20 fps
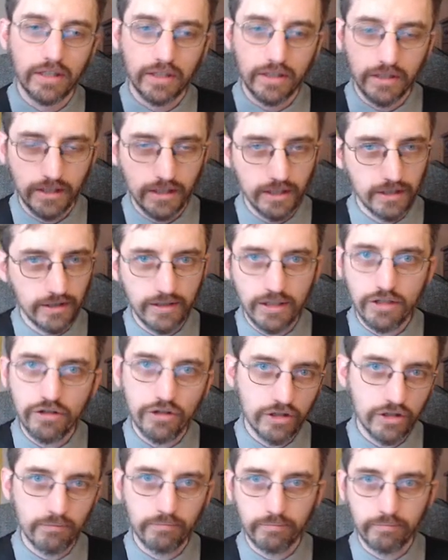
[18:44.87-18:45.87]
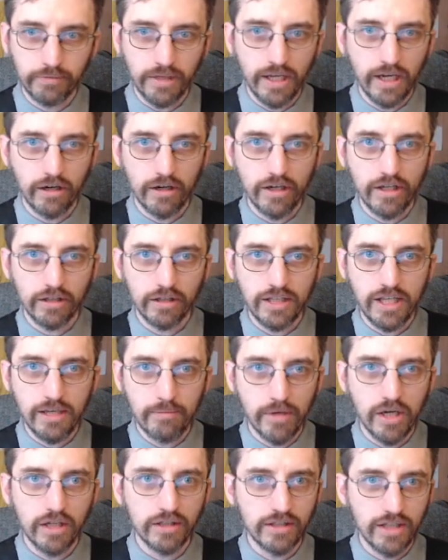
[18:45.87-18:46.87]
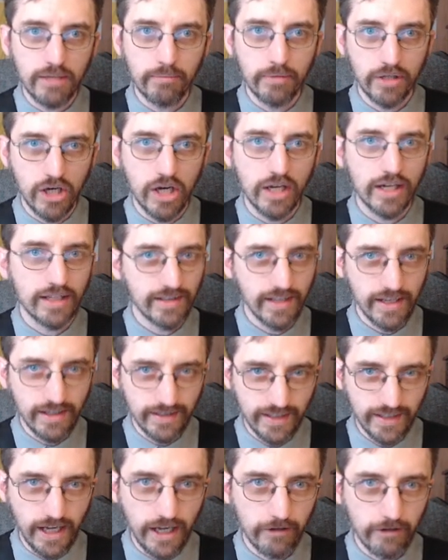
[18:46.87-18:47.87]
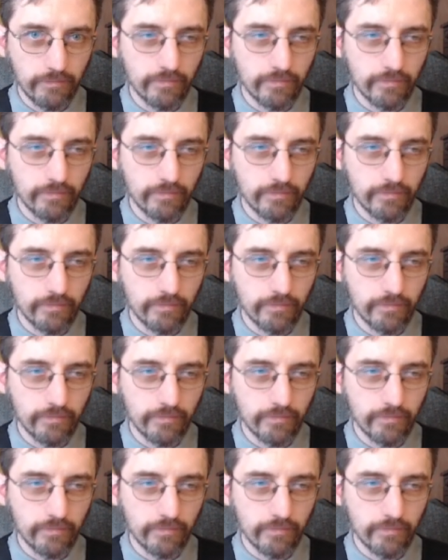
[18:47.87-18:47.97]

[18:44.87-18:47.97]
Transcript: Continue to keep on keeping on, as they say.